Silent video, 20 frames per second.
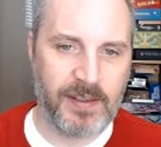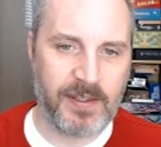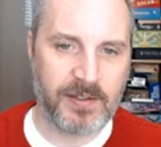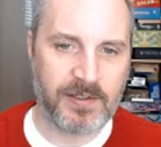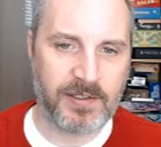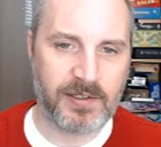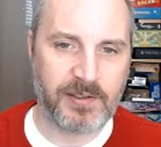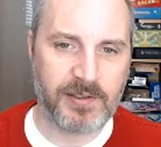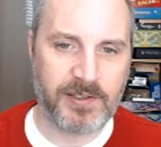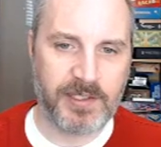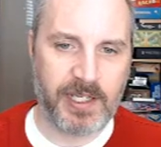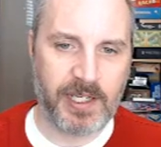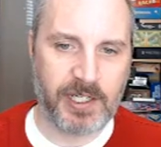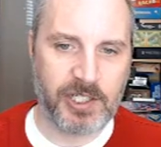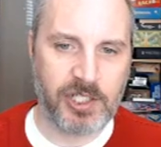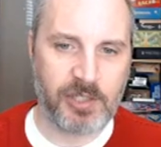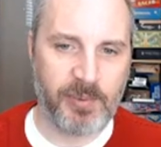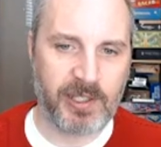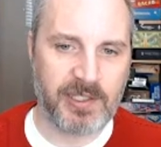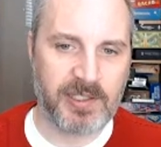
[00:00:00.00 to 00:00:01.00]
a little
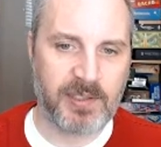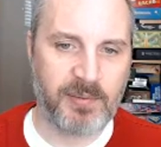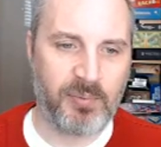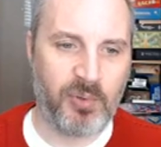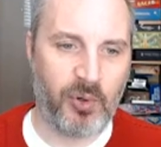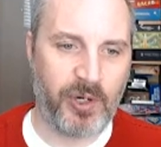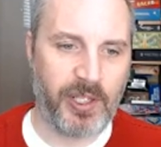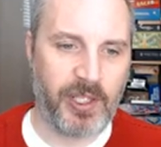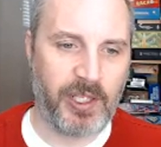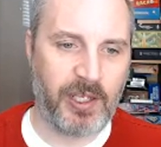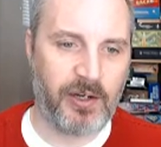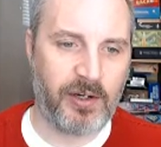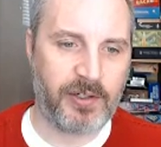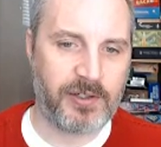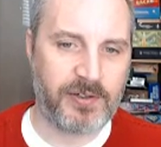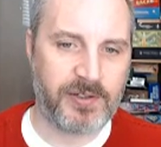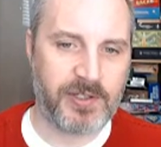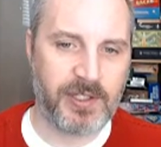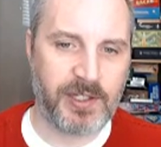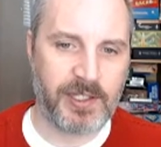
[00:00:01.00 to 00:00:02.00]
section about supporting
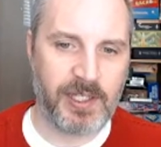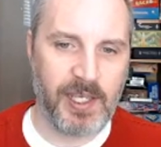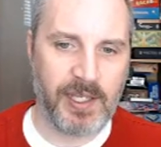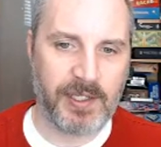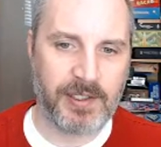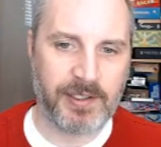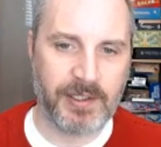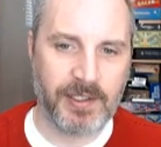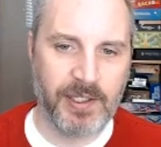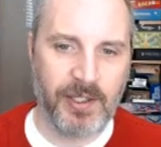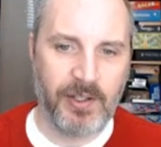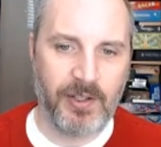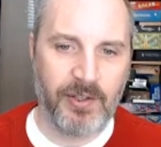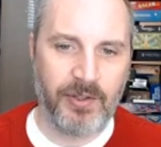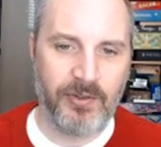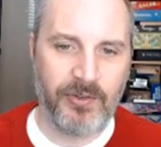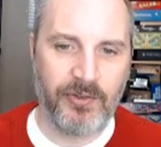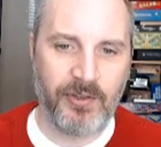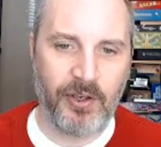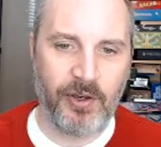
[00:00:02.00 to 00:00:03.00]
characters at the end.
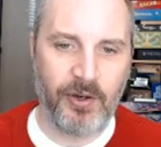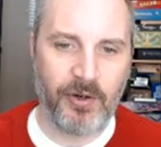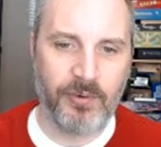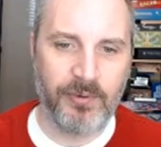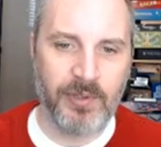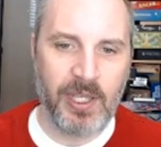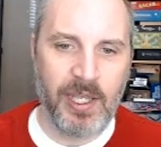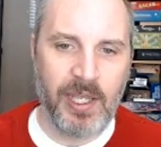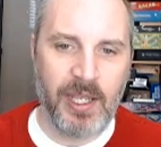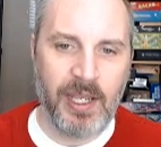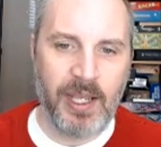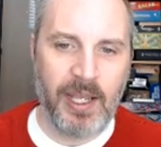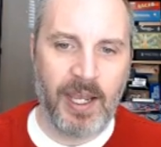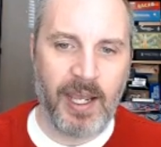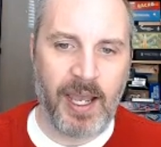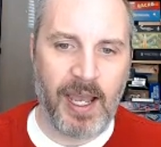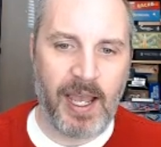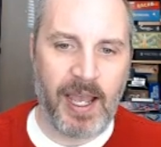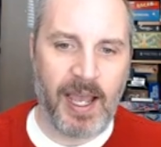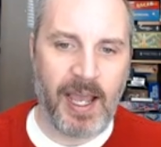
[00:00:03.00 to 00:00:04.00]
So,
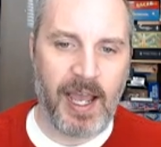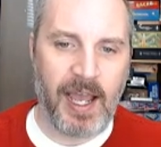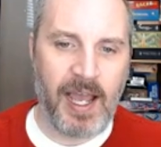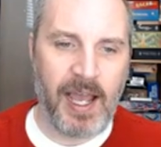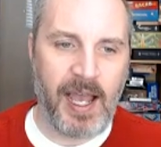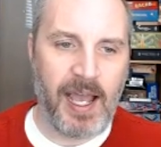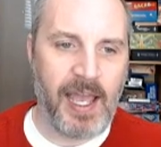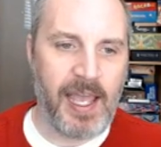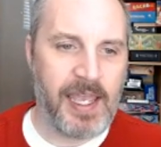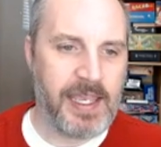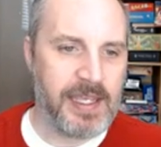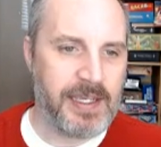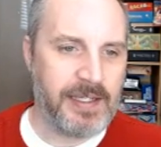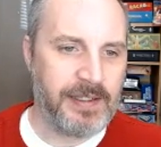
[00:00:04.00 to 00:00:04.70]
I